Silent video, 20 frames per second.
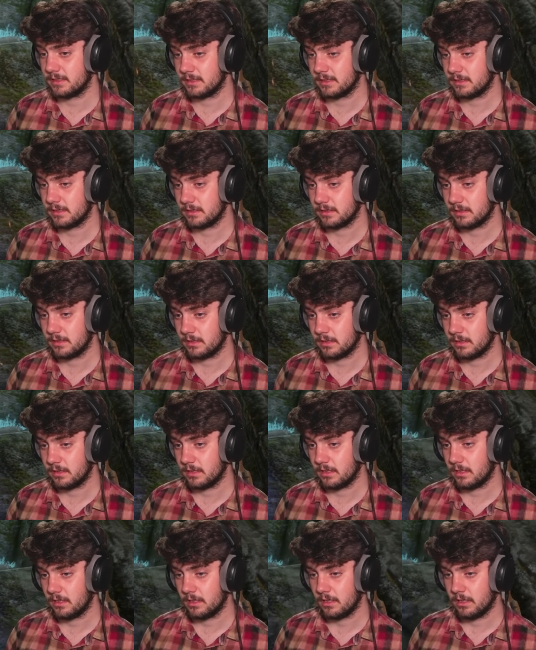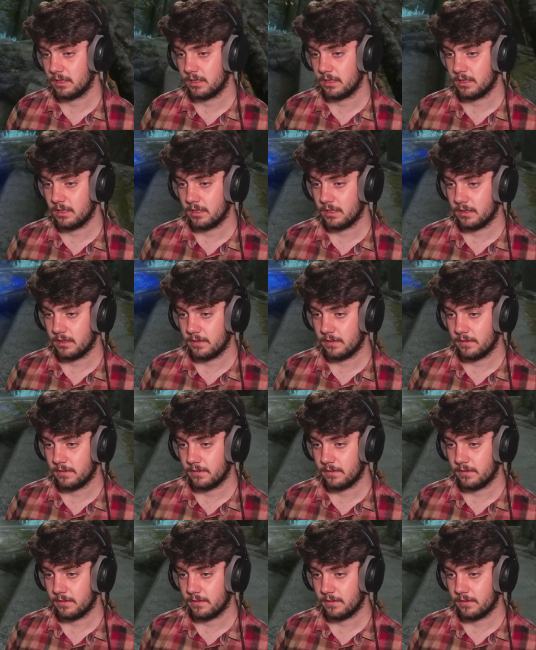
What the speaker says: (no one is talking)